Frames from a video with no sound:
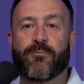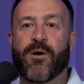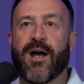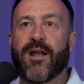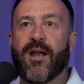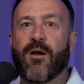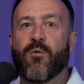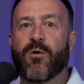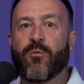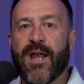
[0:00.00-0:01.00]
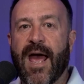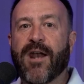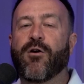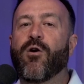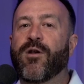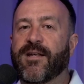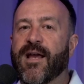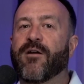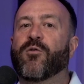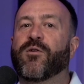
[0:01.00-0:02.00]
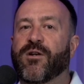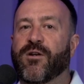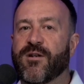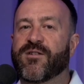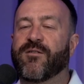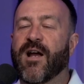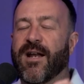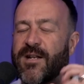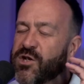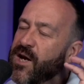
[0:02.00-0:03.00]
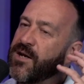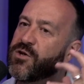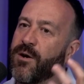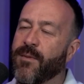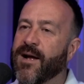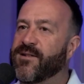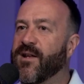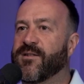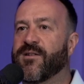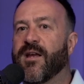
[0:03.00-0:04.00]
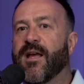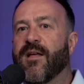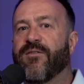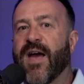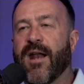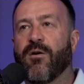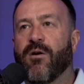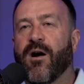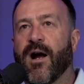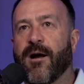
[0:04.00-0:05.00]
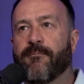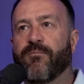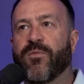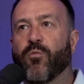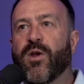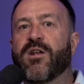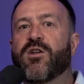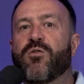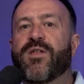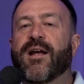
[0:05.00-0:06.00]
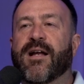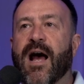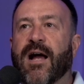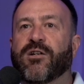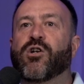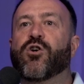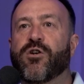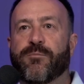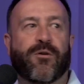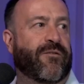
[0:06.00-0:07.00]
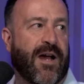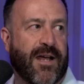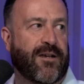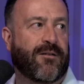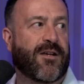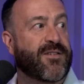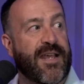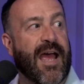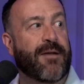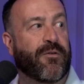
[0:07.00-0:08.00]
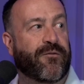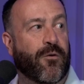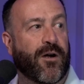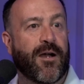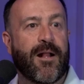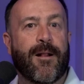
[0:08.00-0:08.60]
But when we had our own encounter with the goodness of God, it changed our mindsets that we knew that God could provide because he had before.